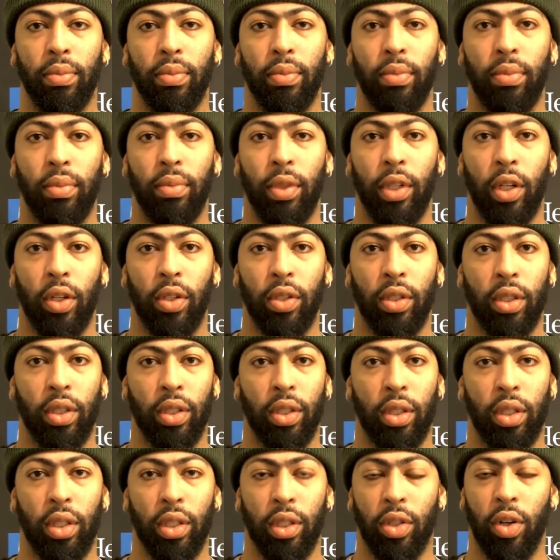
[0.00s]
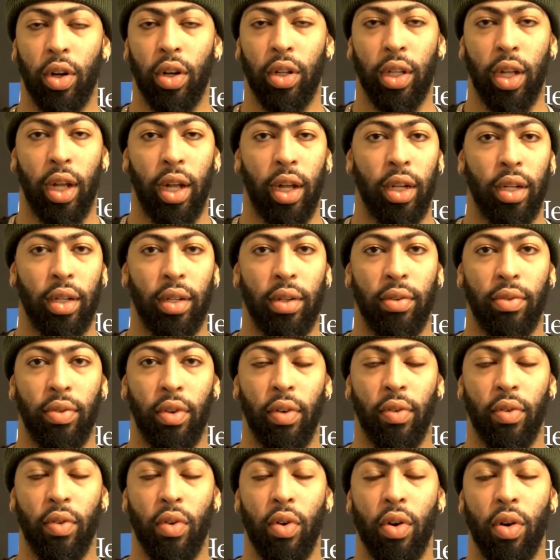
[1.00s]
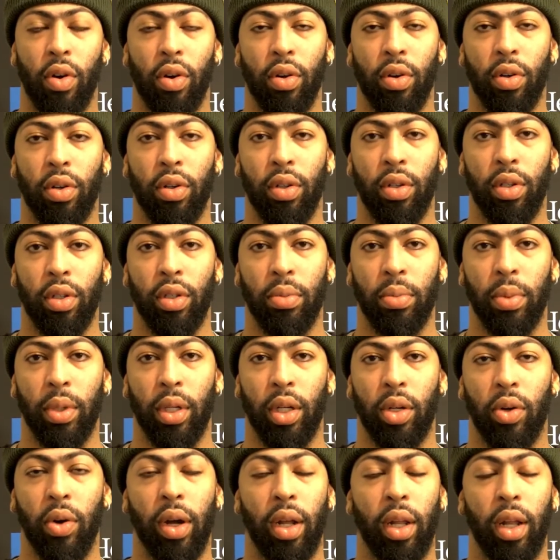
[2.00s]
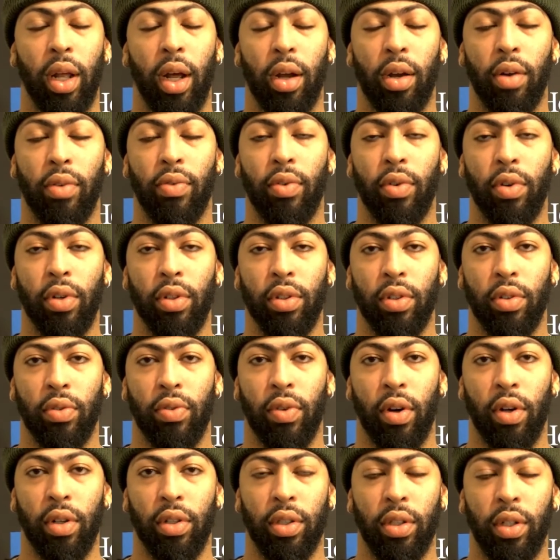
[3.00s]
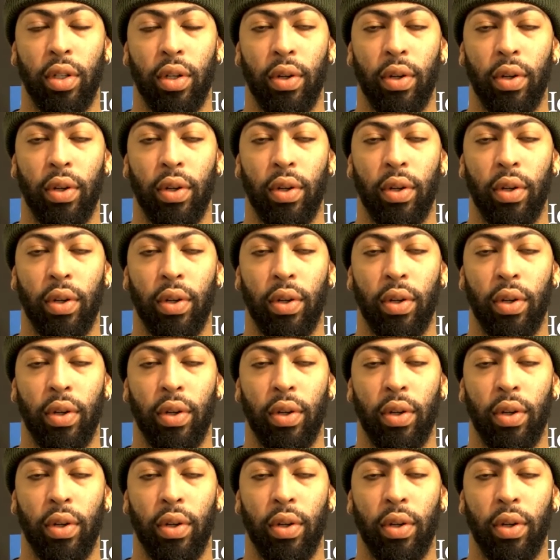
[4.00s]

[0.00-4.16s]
to start that fourth quarter. It's been a great lineup for us so far this year.